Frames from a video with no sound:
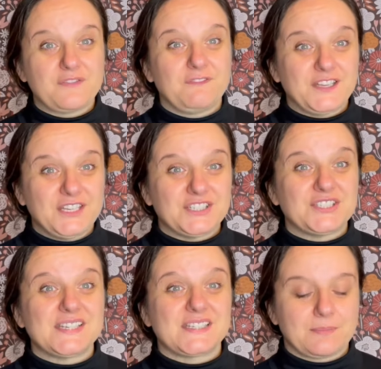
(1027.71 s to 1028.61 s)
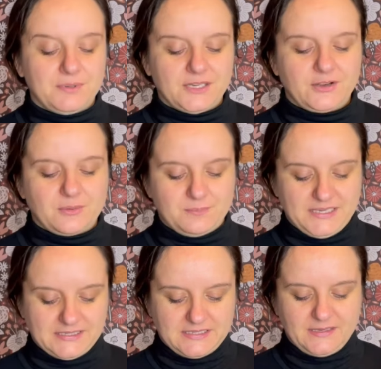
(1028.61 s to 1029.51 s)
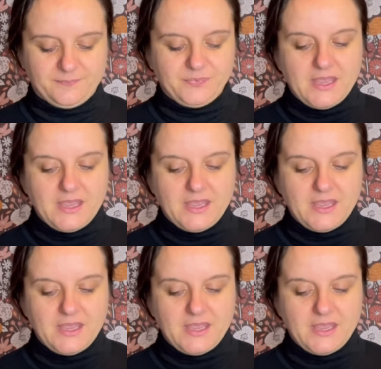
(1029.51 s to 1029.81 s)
finished sampler completely.